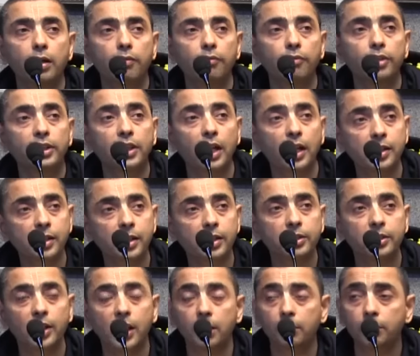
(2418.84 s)
with the
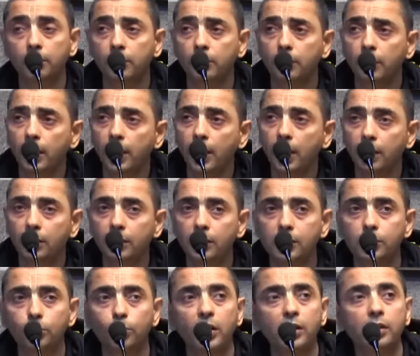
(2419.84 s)
understanding, there
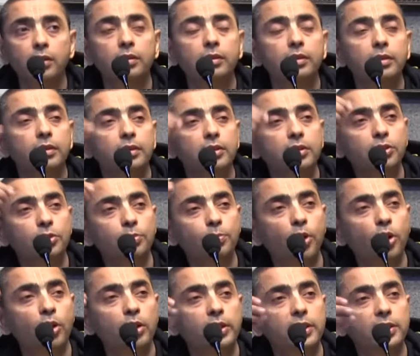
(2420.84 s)
is one
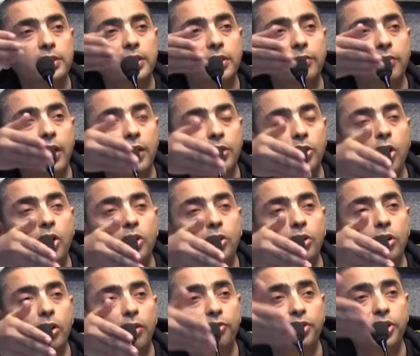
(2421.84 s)
small this thing where a
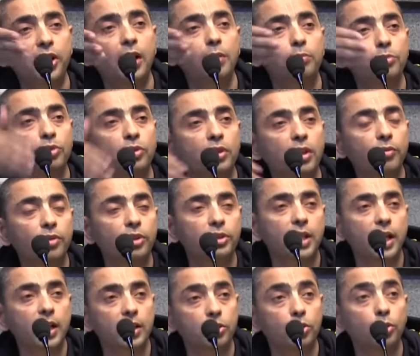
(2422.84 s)
daughter of Shyamsundar was
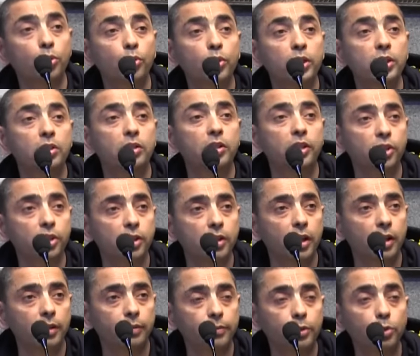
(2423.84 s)
asked, who is
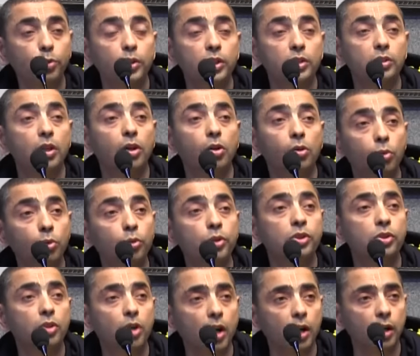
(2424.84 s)
Krishna? Who is, the, who
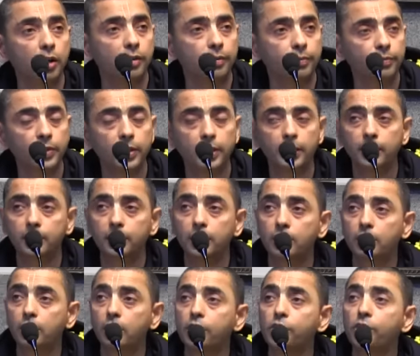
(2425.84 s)
is God?
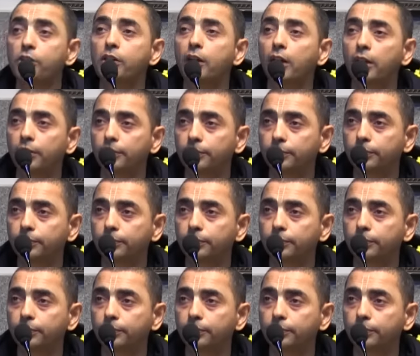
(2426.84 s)
says Krishna.